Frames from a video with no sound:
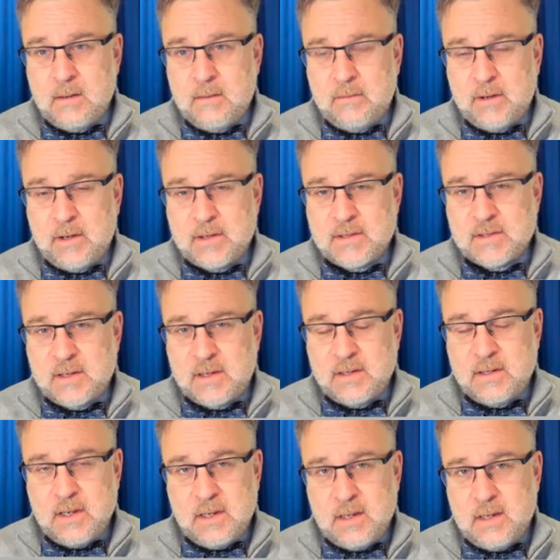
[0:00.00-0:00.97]
Very
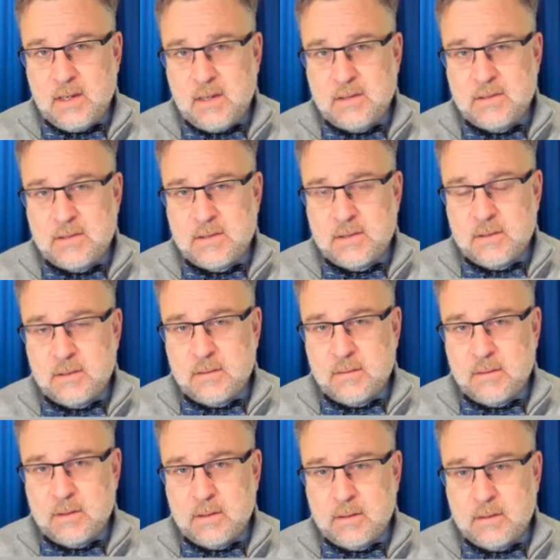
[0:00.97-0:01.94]
exciting case.
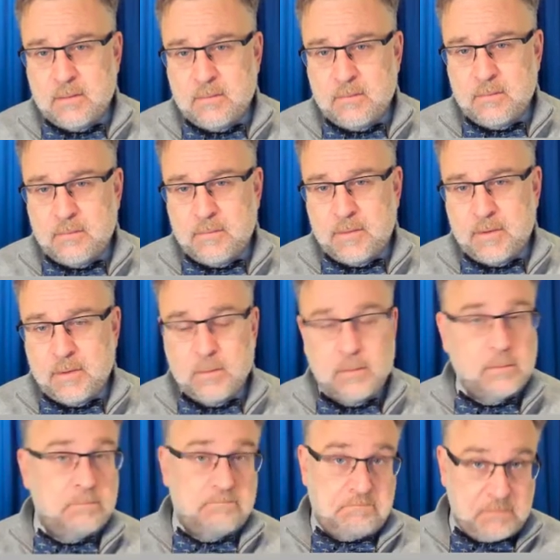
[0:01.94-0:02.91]
So
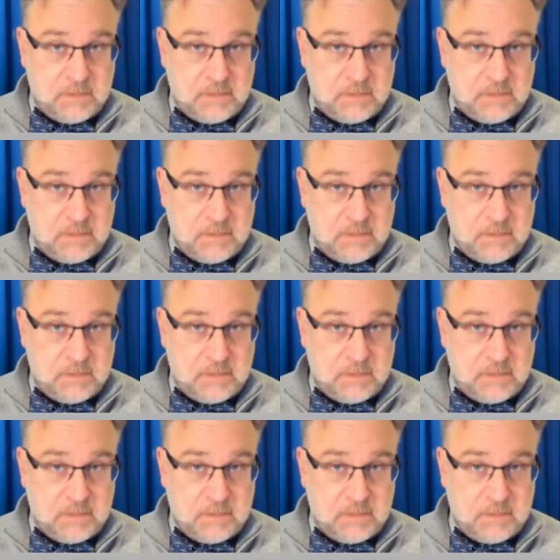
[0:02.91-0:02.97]
you'll